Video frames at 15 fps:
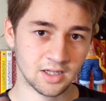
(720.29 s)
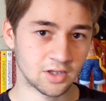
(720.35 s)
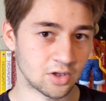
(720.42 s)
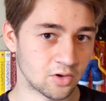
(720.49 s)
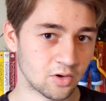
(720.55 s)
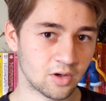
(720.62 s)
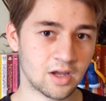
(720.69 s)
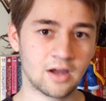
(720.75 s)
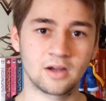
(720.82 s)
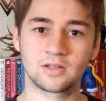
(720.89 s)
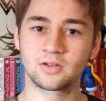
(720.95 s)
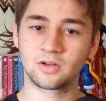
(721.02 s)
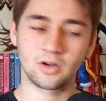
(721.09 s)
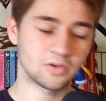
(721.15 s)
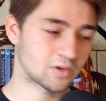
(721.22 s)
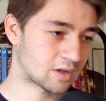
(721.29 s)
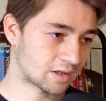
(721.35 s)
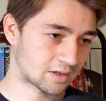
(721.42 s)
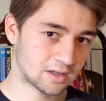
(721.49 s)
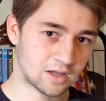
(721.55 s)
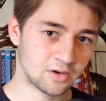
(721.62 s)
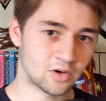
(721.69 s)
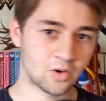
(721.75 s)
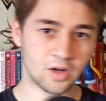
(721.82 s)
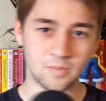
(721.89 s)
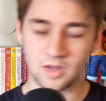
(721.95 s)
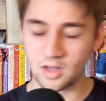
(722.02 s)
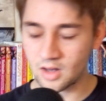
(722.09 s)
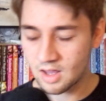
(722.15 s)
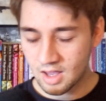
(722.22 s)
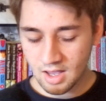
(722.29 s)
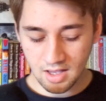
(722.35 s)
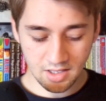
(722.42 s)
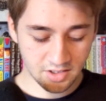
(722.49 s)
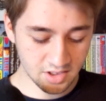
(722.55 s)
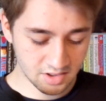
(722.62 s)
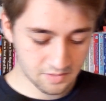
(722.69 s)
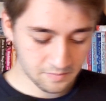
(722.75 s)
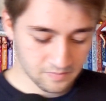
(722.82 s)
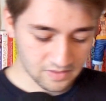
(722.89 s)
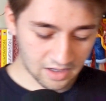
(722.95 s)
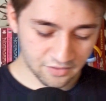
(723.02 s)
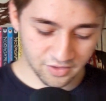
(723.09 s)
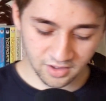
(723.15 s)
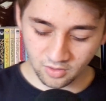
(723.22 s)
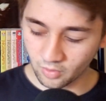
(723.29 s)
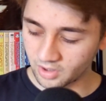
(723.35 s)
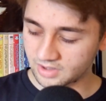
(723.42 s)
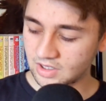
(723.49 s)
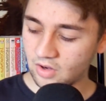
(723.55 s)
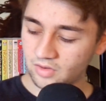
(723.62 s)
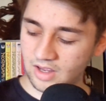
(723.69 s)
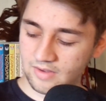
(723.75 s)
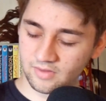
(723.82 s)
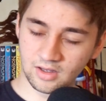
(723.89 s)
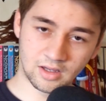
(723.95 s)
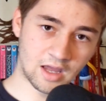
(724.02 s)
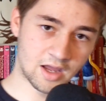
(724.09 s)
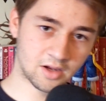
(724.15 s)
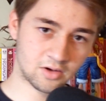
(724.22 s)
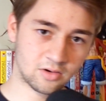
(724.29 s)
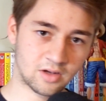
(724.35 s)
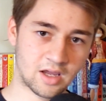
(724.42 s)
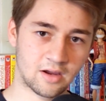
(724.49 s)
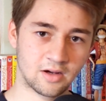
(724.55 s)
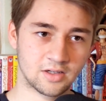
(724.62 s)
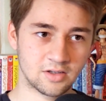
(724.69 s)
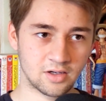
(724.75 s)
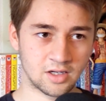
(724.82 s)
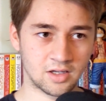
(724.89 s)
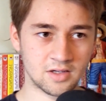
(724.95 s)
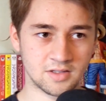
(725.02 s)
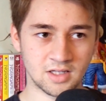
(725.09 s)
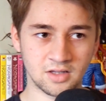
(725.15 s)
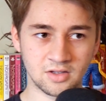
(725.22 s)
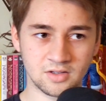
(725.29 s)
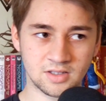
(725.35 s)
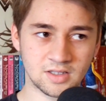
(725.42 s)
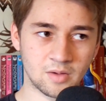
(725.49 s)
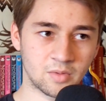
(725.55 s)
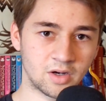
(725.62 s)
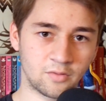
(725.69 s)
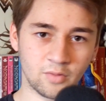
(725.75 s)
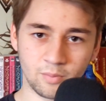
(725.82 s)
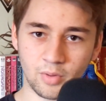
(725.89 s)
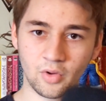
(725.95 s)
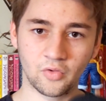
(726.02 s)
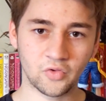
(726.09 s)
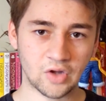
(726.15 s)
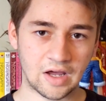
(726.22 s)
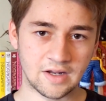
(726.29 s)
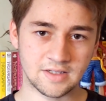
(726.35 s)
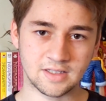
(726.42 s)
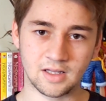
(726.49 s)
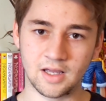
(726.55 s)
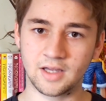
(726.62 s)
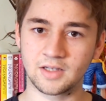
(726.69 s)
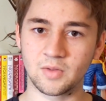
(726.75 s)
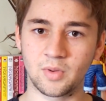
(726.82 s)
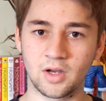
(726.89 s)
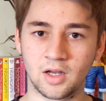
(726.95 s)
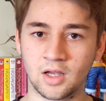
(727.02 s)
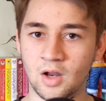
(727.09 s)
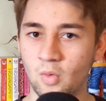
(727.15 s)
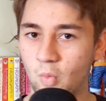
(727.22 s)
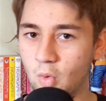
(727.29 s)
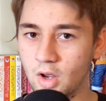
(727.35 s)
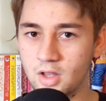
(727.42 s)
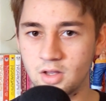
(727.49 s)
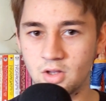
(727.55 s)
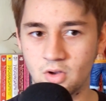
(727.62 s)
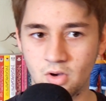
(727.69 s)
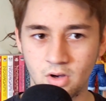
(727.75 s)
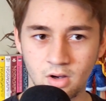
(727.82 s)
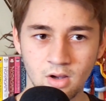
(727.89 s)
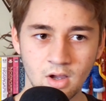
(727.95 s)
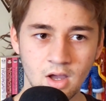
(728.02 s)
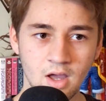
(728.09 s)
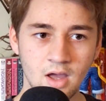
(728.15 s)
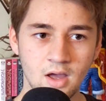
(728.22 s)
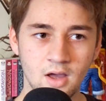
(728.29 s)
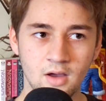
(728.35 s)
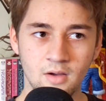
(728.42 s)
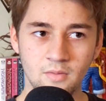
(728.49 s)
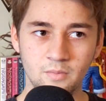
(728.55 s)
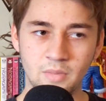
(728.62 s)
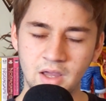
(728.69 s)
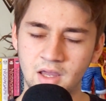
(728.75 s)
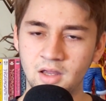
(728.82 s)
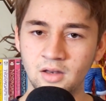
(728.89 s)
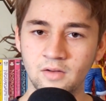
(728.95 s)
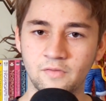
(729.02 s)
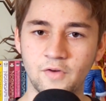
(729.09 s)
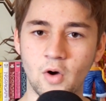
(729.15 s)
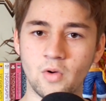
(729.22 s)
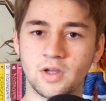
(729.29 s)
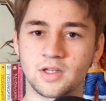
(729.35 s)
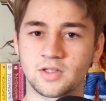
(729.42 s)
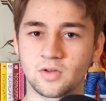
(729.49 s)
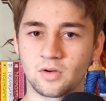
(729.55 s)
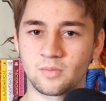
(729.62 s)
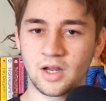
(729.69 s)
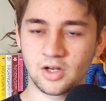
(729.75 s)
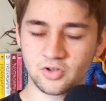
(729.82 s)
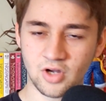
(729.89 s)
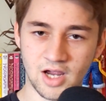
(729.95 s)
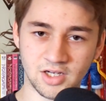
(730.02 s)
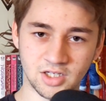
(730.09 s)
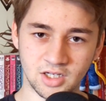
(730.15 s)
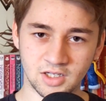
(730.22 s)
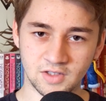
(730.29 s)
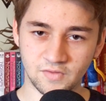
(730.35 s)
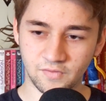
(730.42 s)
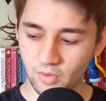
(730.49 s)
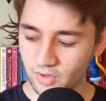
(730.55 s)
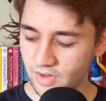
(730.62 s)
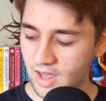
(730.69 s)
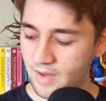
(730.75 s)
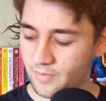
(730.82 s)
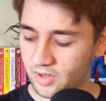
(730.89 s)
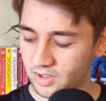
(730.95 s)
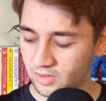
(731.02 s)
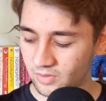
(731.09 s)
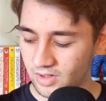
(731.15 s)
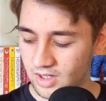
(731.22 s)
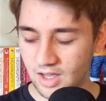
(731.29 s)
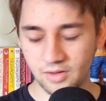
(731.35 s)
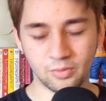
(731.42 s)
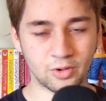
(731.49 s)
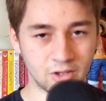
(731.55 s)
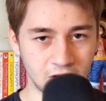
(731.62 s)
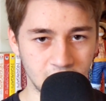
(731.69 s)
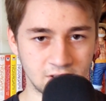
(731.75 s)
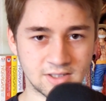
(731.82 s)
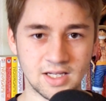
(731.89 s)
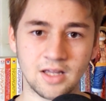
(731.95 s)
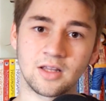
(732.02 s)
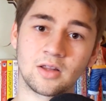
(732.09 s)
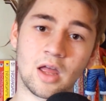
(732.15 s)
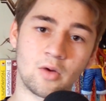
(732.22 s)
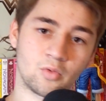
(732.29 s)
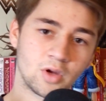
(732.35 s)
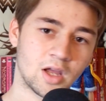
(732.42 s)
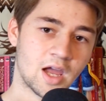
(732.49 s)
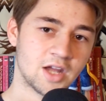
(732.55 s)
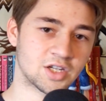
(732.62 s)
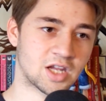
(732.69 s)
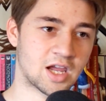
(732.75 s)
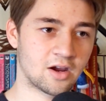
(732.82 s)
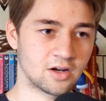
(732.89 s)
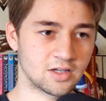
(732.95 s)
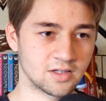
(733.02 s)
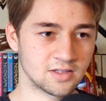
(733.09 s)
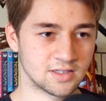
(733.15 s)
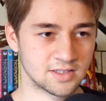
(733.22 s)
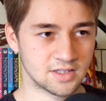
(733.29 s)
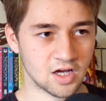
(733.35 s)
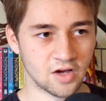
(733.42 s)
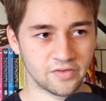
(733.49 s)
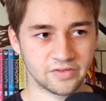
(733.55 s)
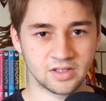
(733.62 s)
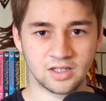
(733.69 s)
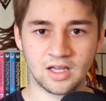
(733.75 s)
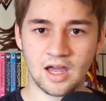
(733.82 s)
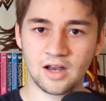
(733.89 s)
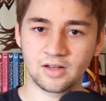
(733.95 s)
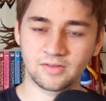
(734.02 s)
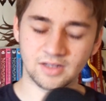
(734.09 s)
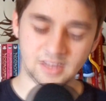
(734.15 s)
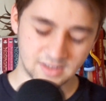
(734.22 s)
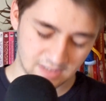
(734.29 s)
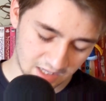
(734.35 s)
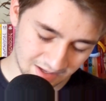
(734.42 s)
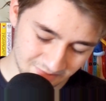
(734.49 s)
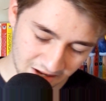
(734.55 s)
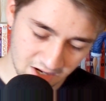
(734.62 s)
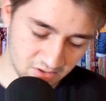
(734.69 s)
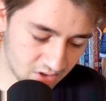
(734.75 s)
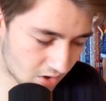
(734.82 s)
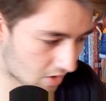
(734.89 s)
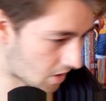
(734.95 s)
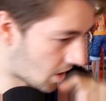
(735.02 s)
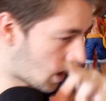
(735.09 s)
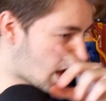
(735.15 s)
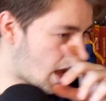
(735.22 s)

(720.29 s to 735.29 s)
can like the girl character, girls can like the, you know what I mean? It just, I think it works out having a guy and girl character in it, because then there's somebody for both sides to like, depending on what your main focus or main attraction is for that. But anyway, yeah, when they say they rehash characters and stuff and they're kind of the same, I don't know,